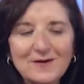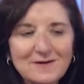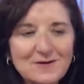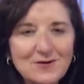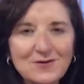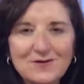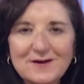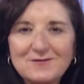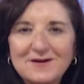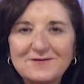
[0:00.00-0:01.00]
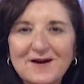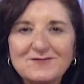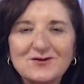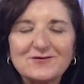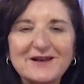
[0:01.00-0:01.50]
You know, you said you had
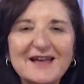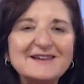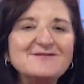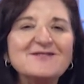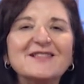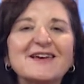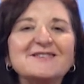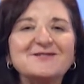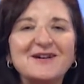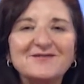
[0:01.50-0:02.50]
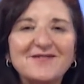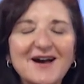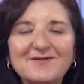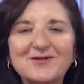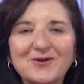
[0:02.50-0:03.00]
five children. I didn't realize you had
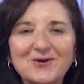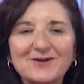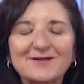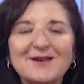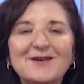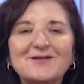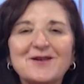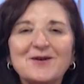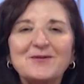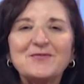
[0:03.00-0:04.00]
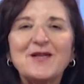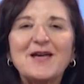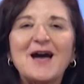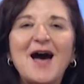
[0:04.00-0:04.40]
five girls. So yeah.